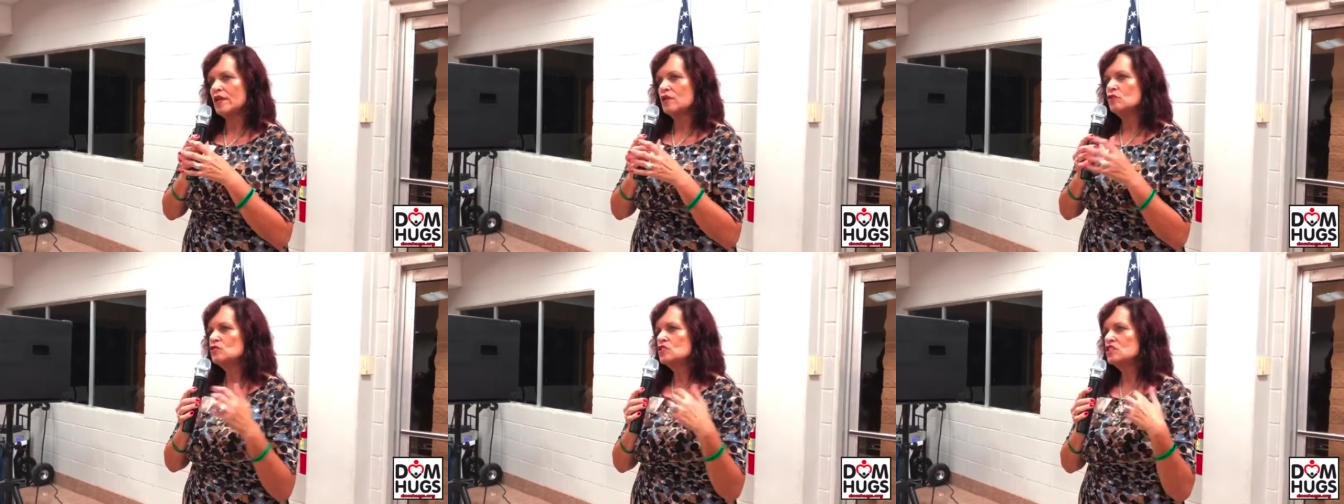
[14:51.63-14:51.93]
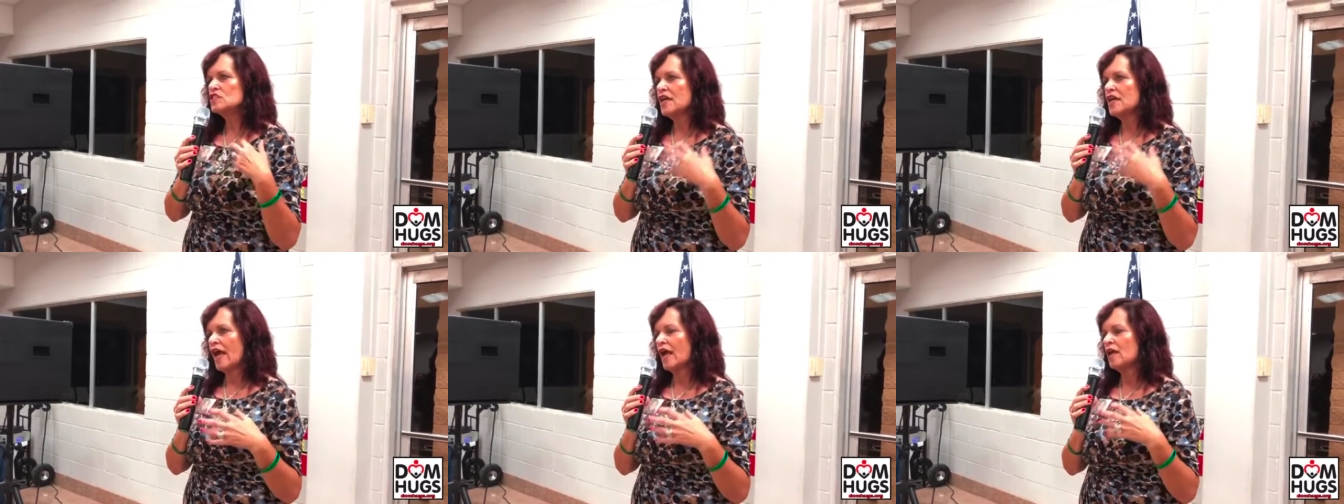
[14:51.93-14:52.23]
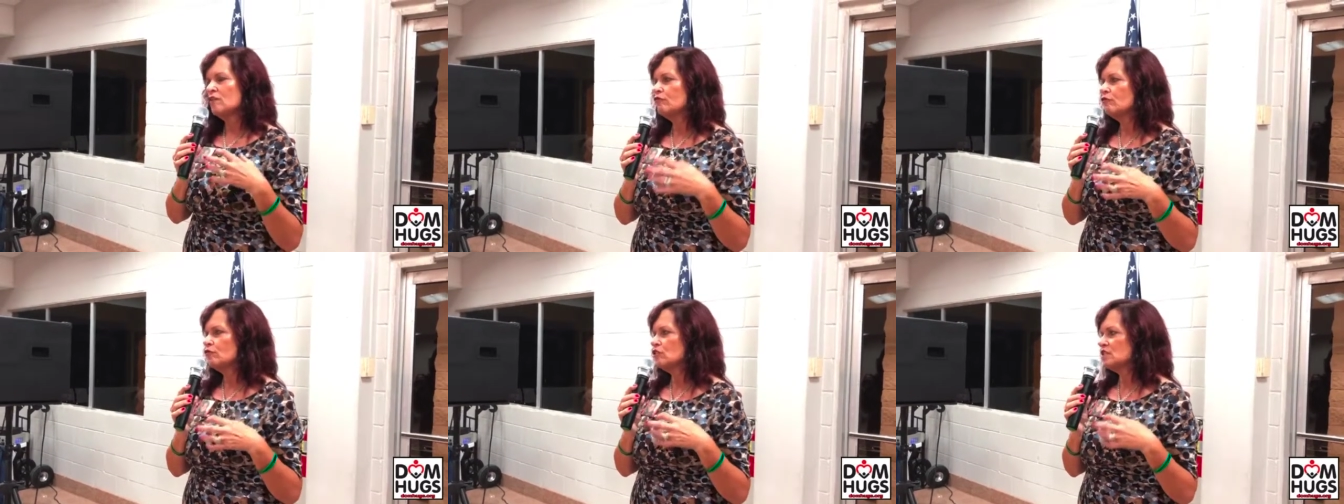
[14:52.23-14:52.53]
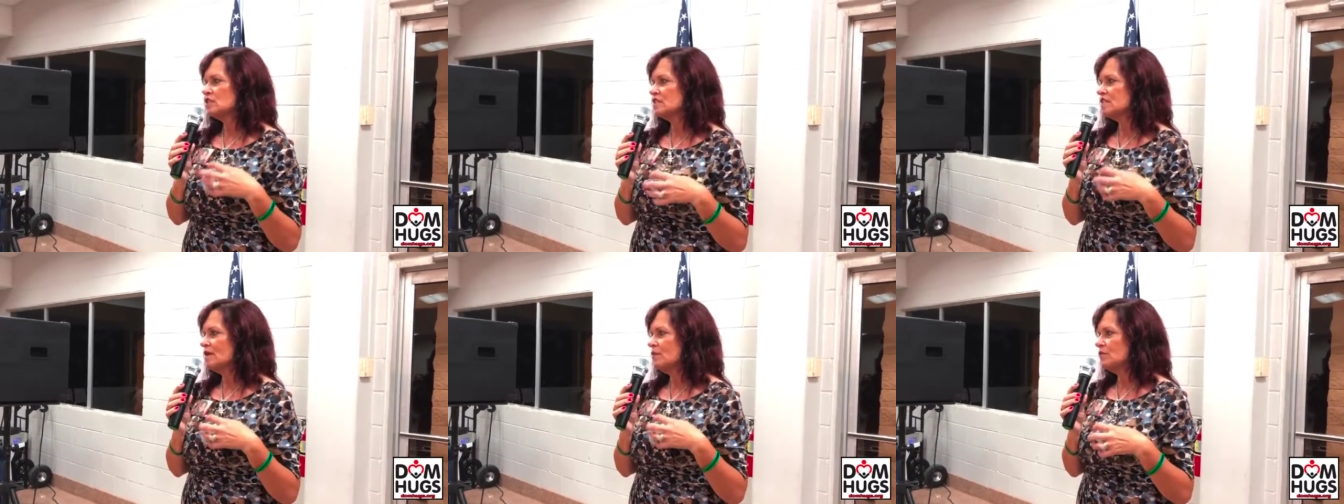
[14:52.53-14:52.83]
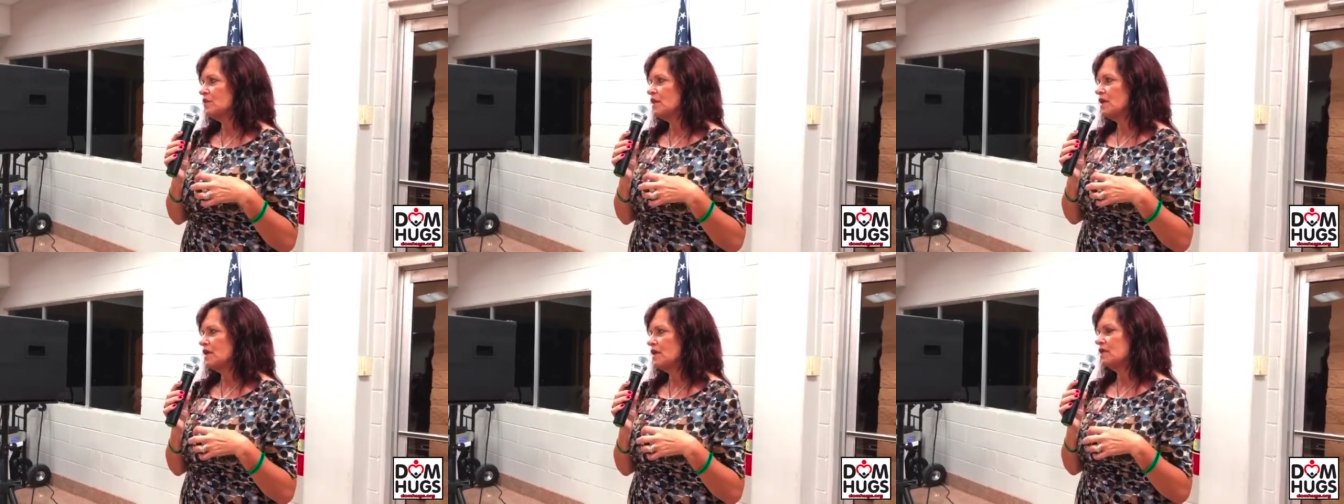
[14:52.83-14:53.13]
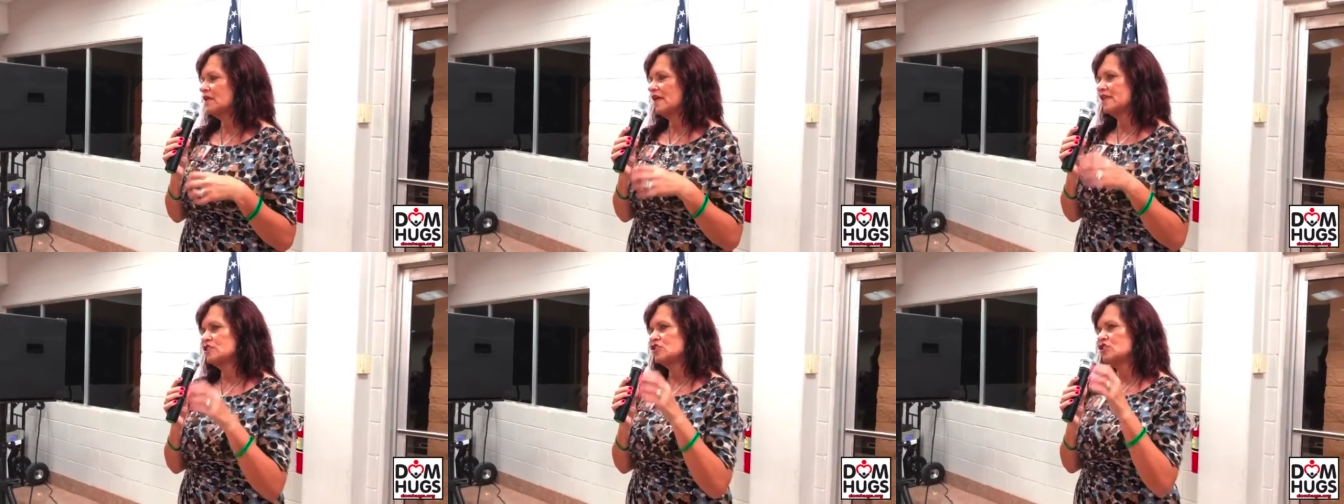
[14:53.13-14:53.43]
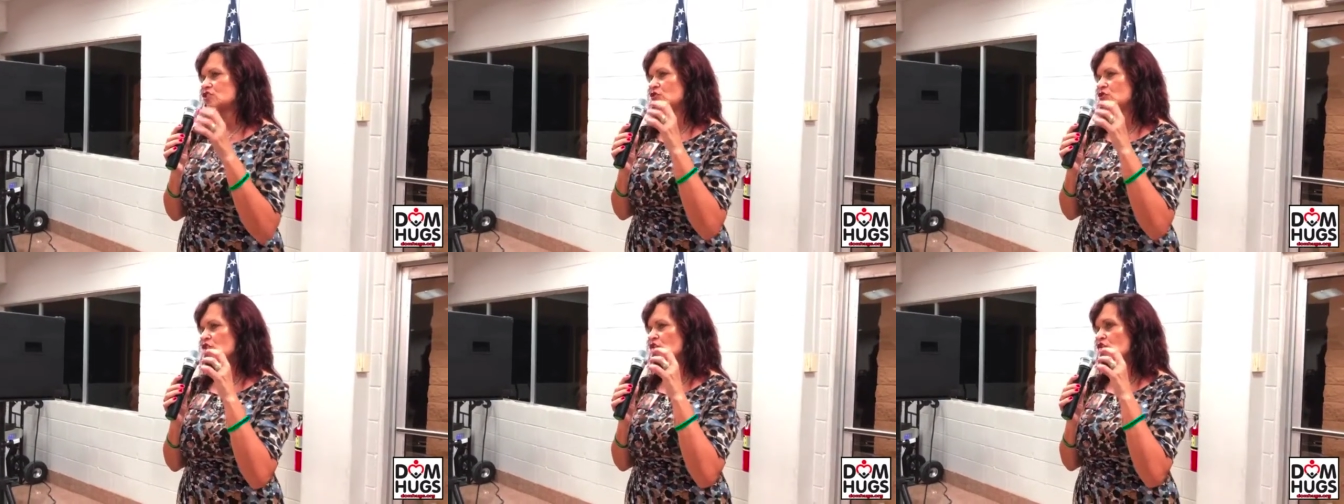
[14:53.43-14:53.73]
when you stand for something
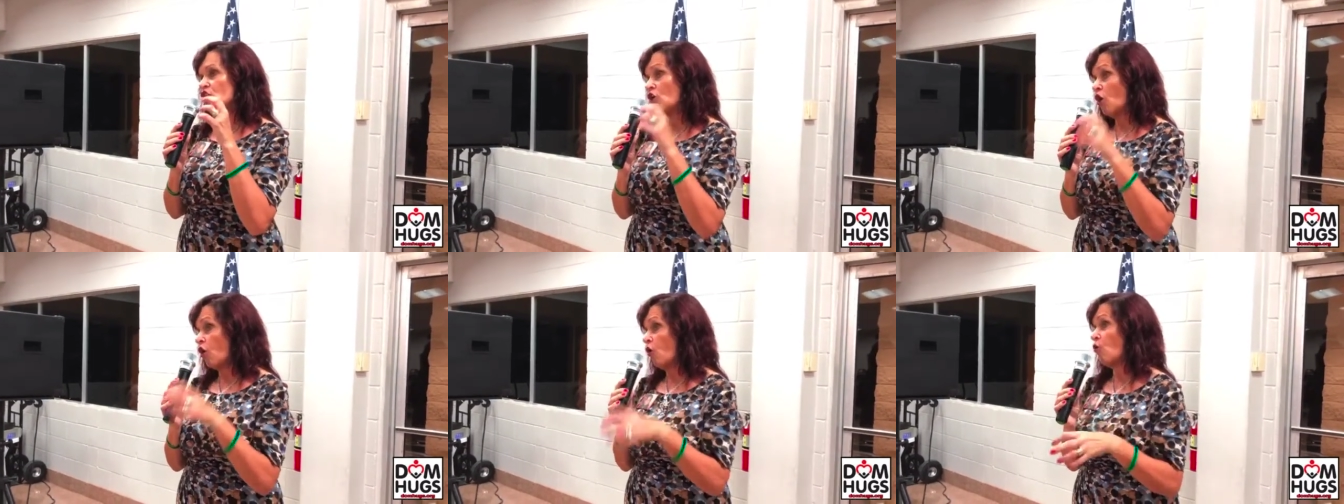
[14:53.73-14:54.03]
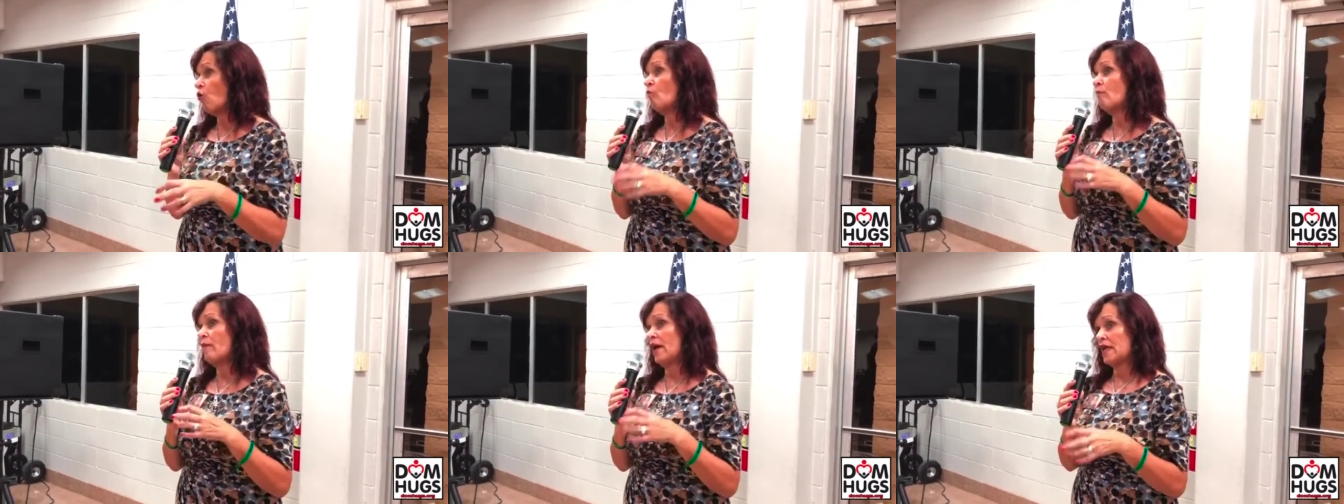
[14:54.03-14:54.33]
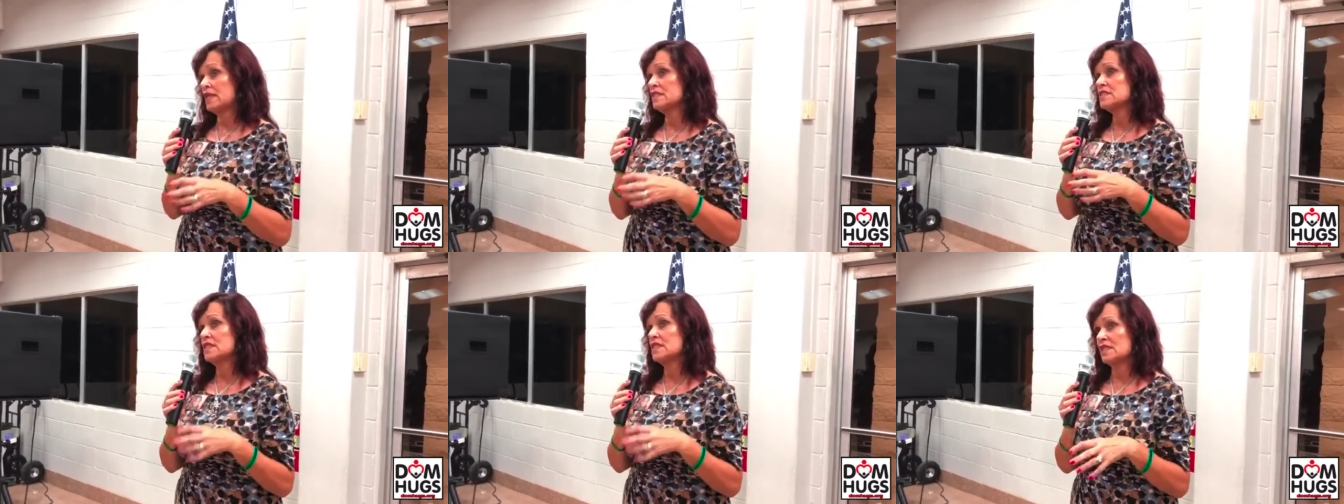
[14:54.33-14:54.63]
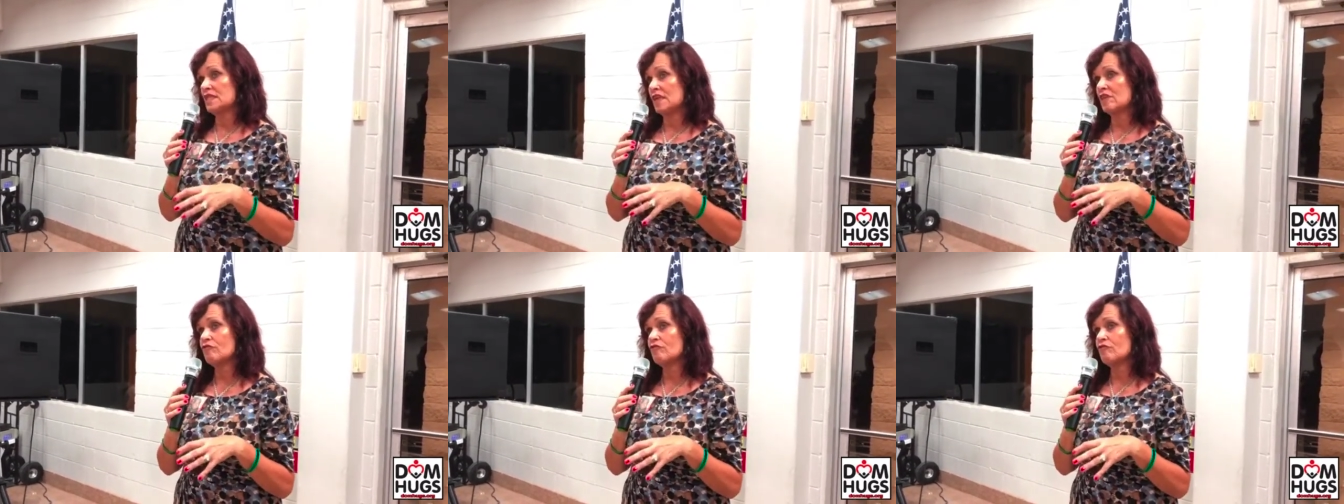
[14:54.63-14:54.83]
that you know makes a